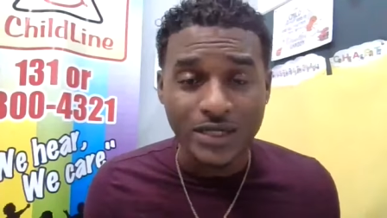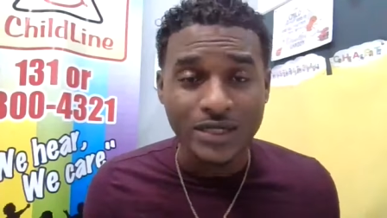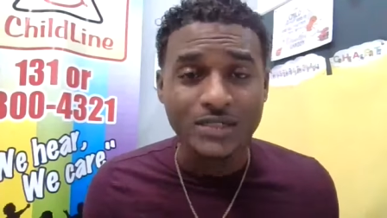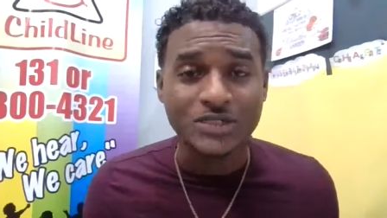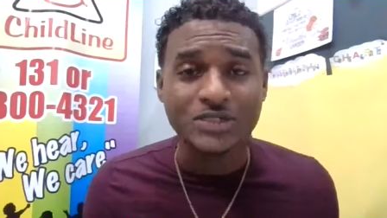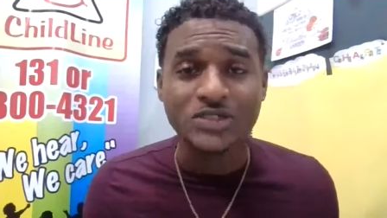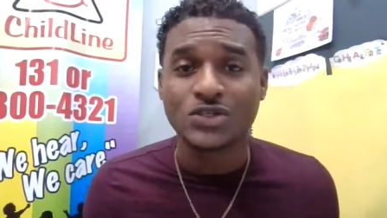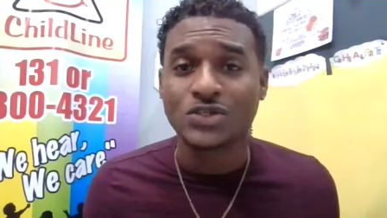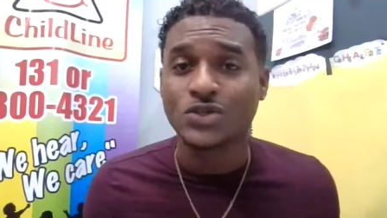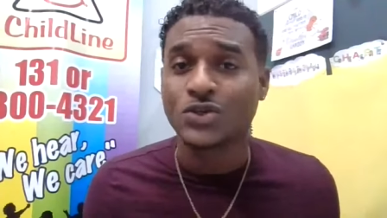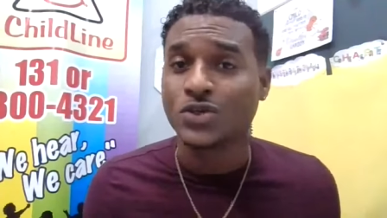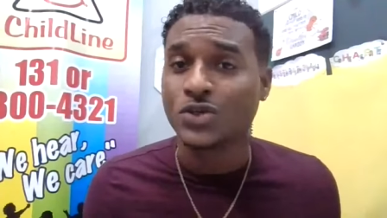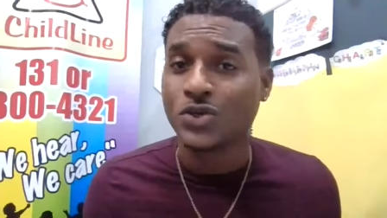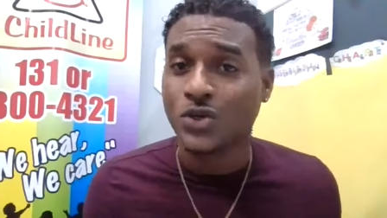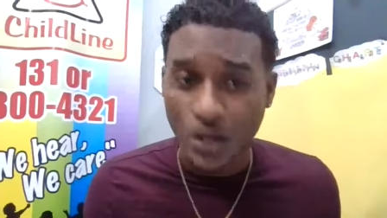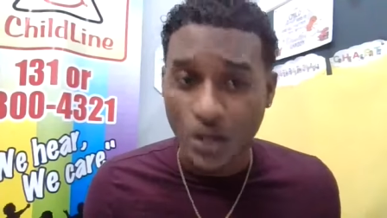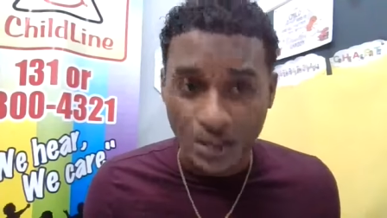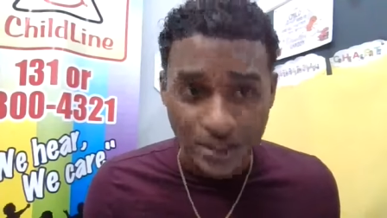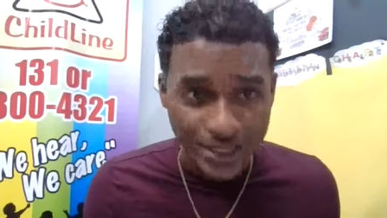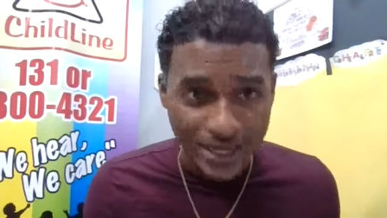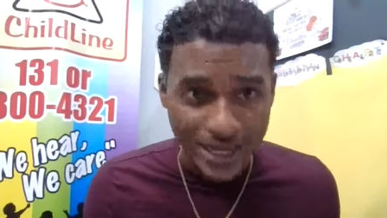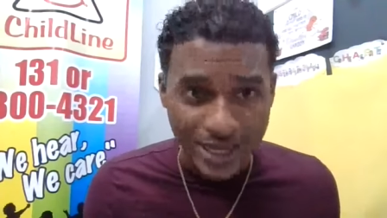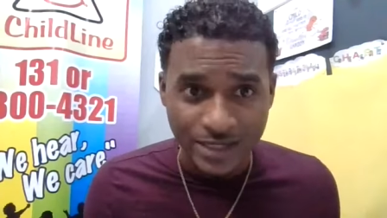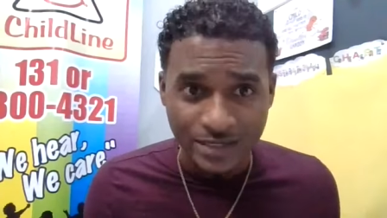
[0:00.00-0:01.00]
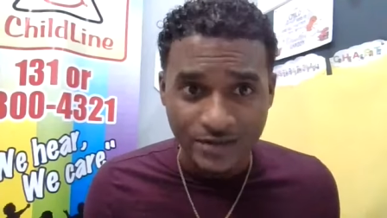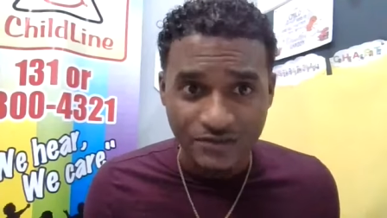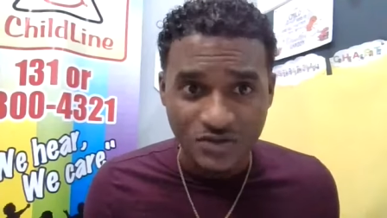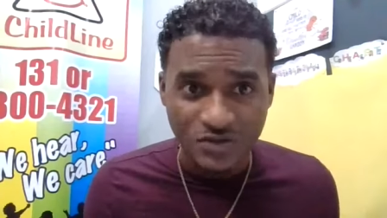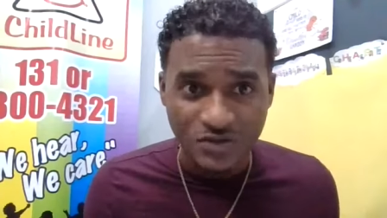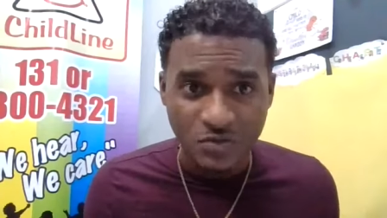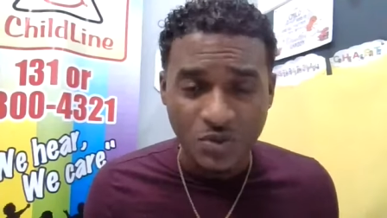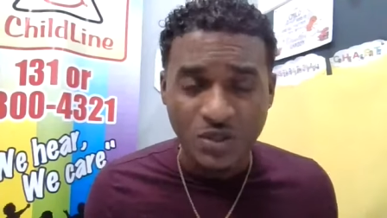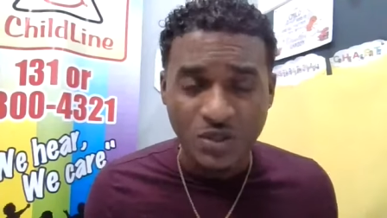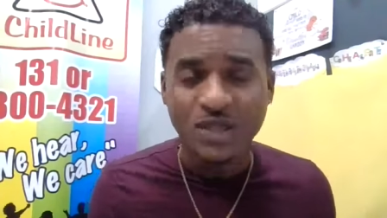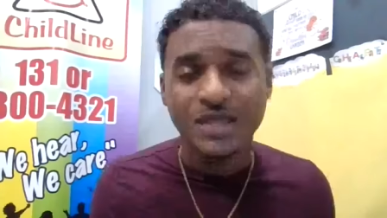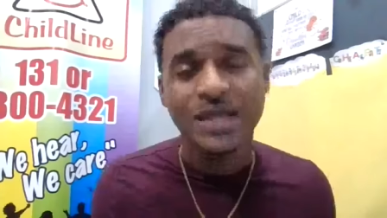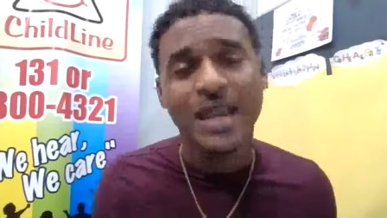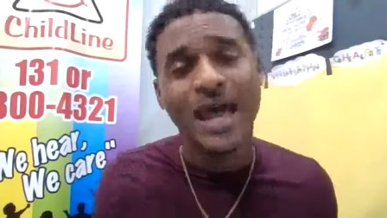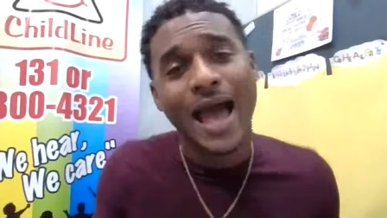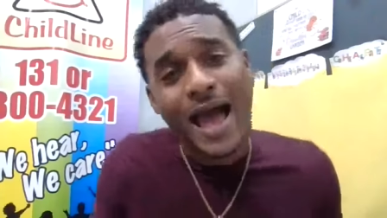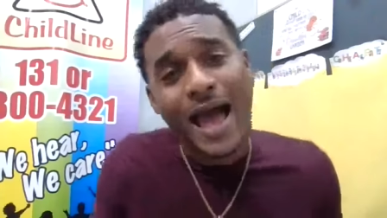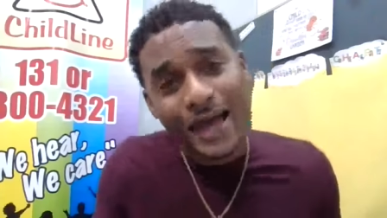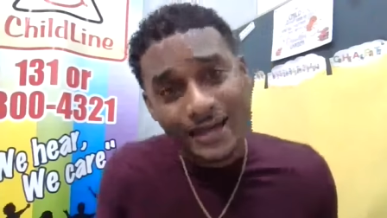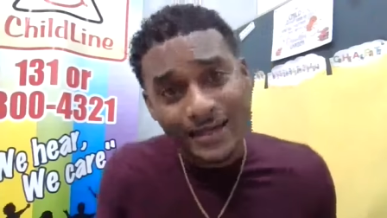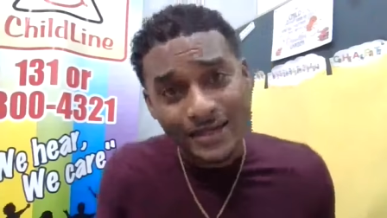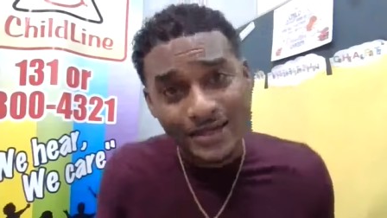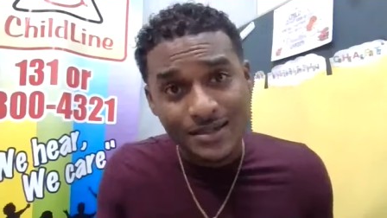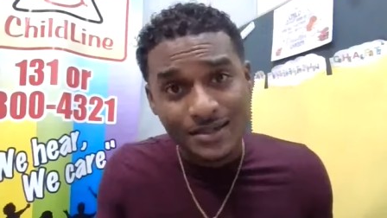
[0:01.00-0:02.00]
it's not the end of the world,
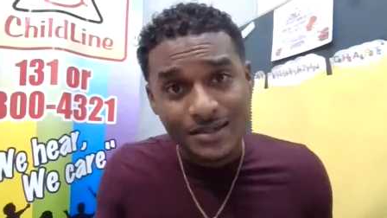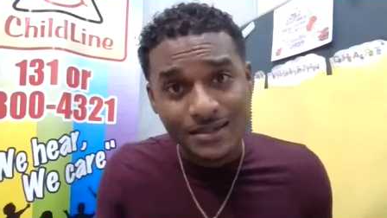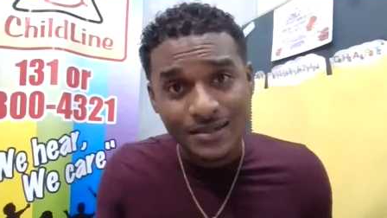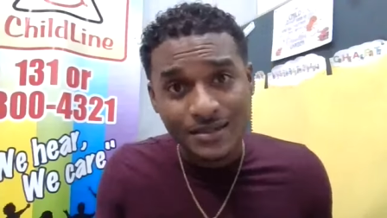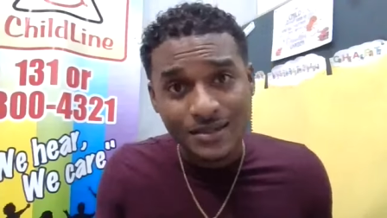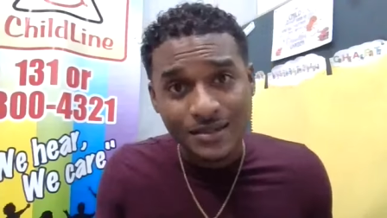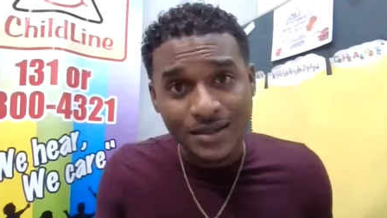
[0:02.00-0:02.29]
and